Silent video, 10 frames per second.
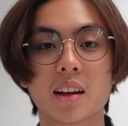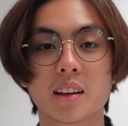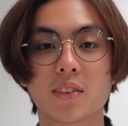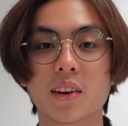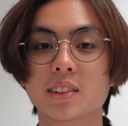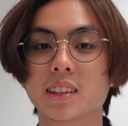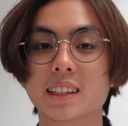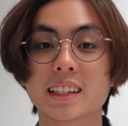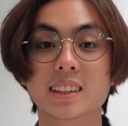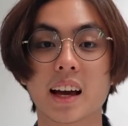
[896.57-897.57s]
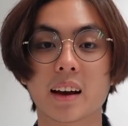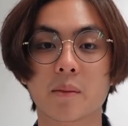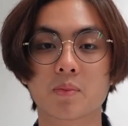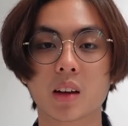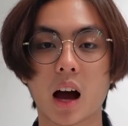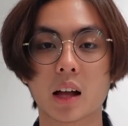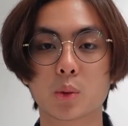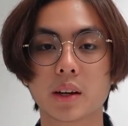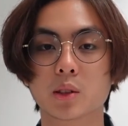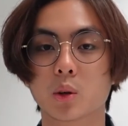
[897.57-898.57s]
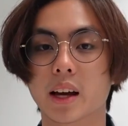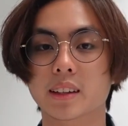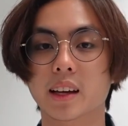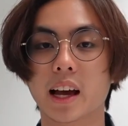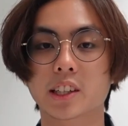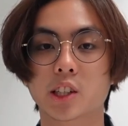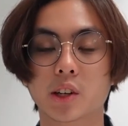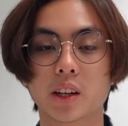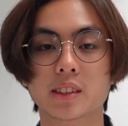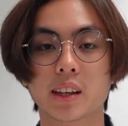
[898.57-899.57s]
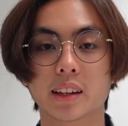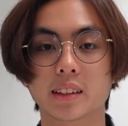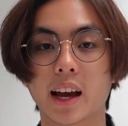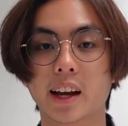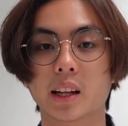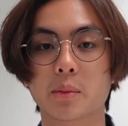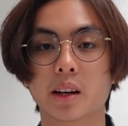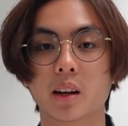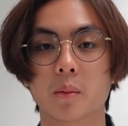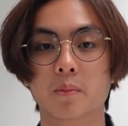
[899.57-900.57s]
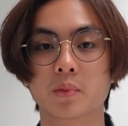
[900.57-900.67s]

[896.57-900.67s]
The first is ESAC, otherwise known as Engineering Science Academic Club,